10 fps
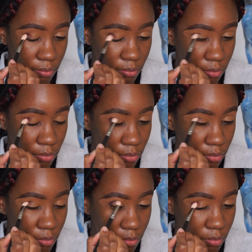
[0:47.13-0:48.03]

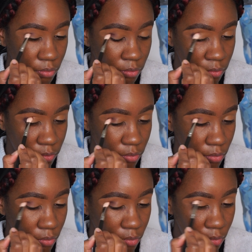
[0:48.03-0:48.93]

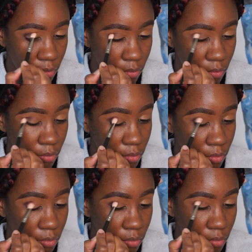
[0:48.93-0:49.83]

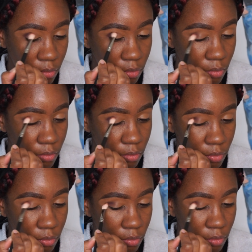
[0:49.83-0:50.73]

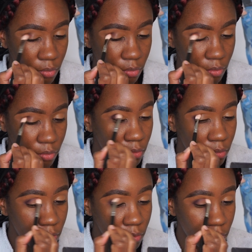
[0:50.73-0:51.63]

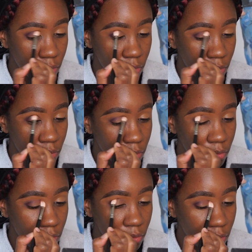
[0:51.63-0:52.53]

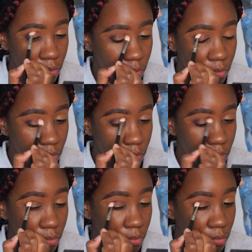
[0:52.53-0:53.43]

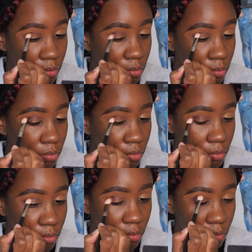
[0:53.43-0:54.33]

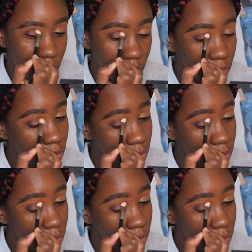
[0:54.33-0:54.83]
(silence)